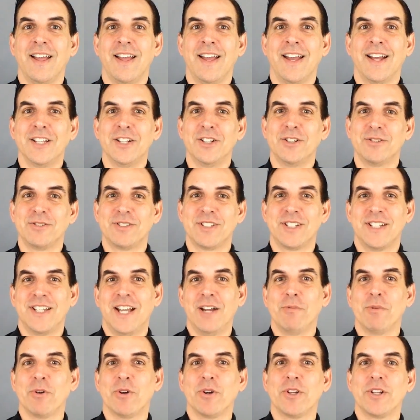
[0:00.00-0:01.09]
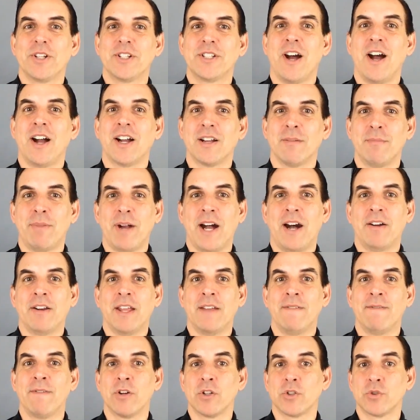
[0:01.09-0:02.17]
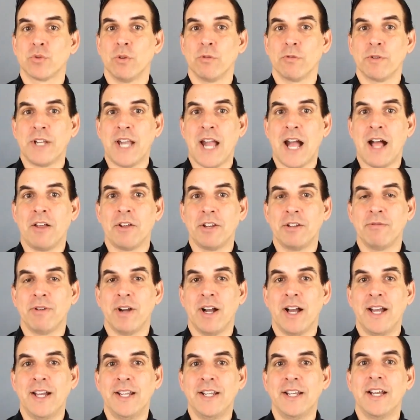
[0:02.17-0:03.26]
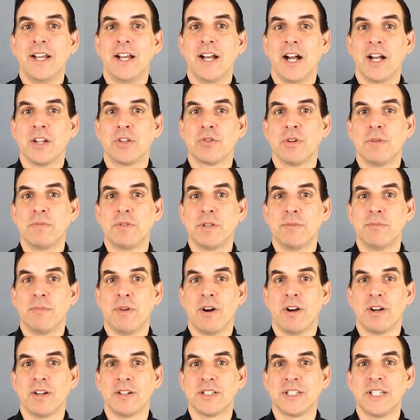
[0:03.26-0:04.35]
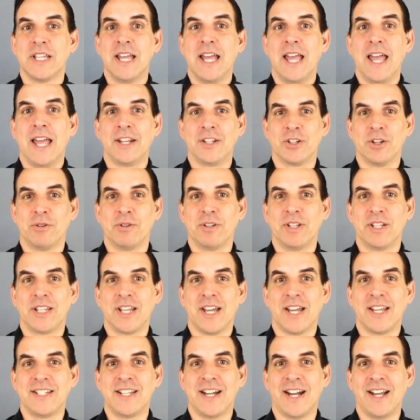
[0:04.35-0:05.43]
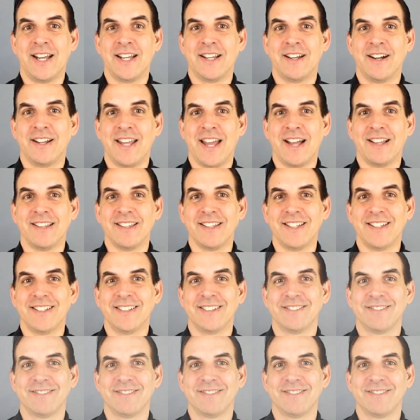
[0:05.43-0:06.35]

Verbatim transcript: Hello, today we're going to talk about a virtual reality ride, a trip to Mars, and go inside Diagon Alley.